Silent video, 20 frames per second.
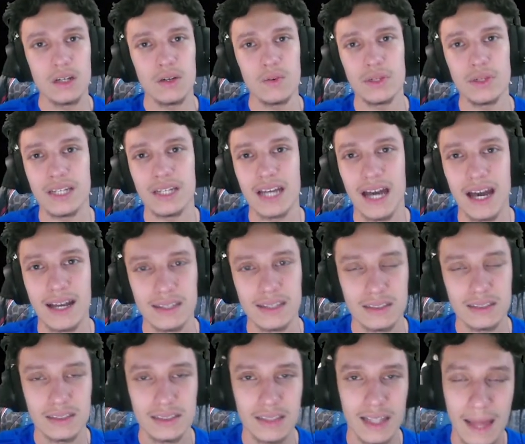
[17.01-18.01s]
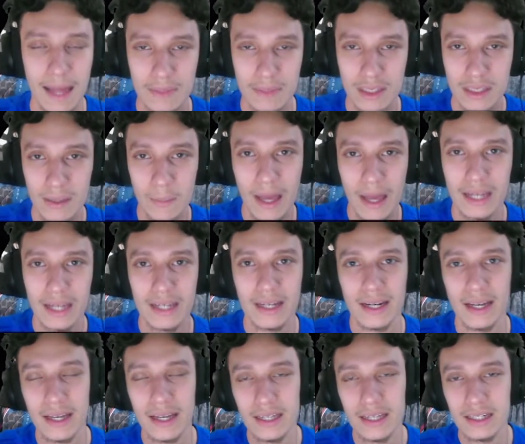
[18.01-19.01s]
We got slapped in the back of the
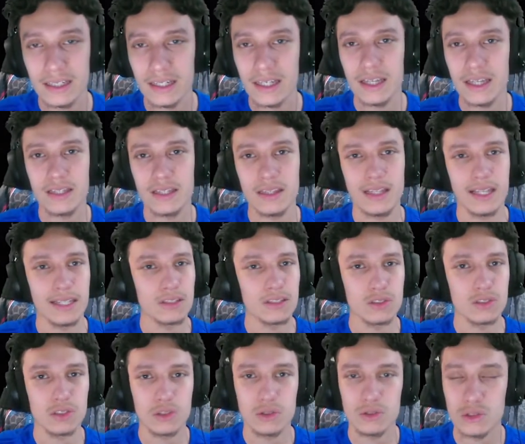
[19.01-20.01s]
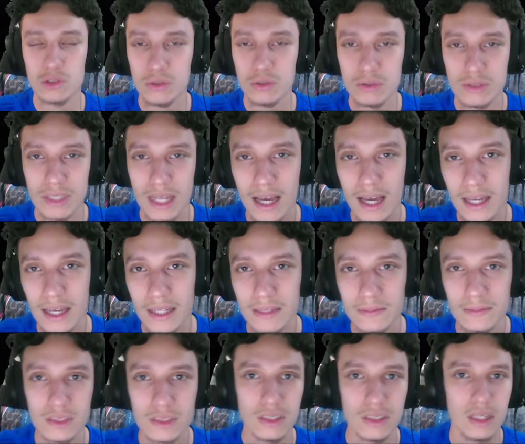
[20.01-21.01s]
head again, like two
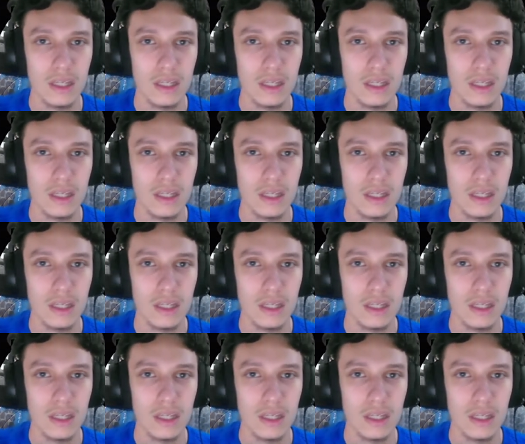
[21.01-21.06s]
times.